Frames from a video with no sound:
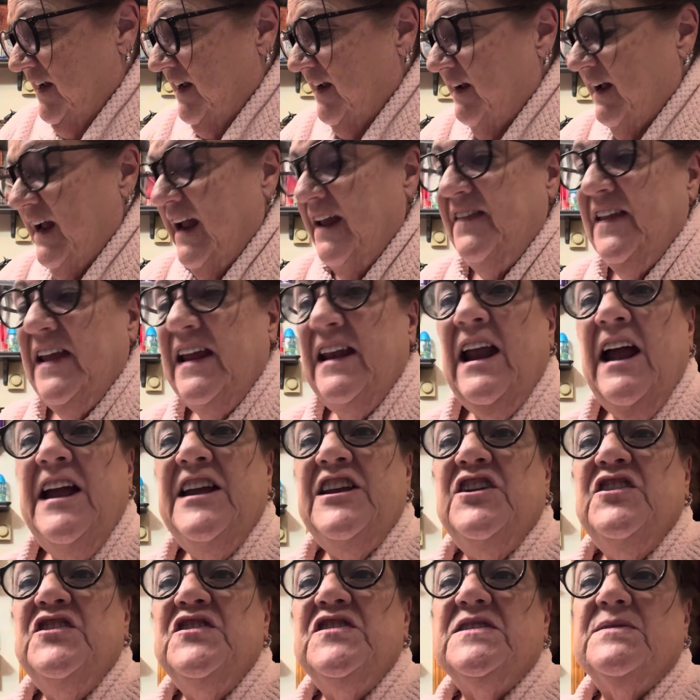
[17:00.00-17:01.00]
And then I
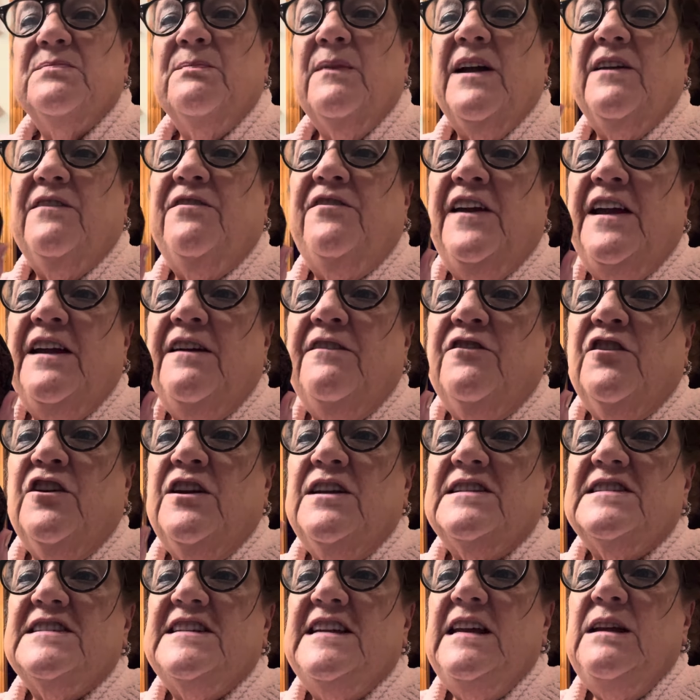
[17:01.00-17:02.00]
use my
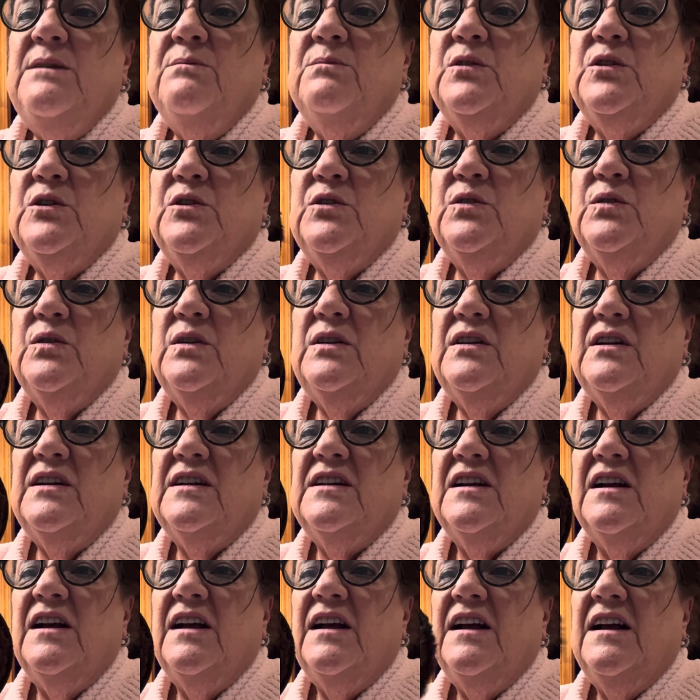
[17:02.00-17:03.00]
favorite Temu
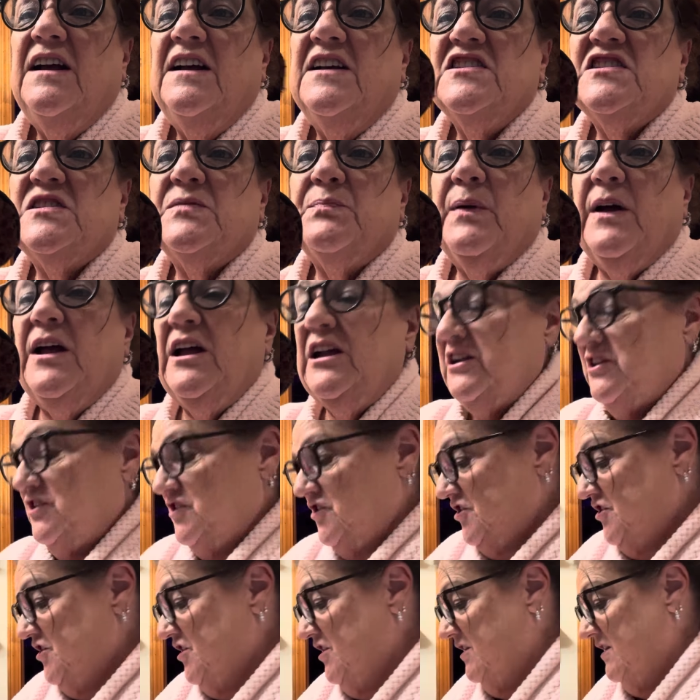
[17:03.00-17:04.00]

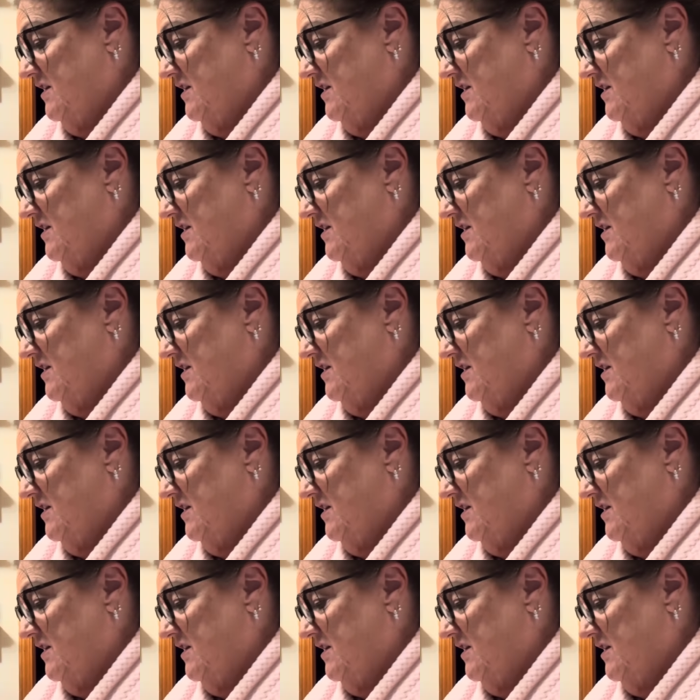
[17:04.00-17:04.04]
sponge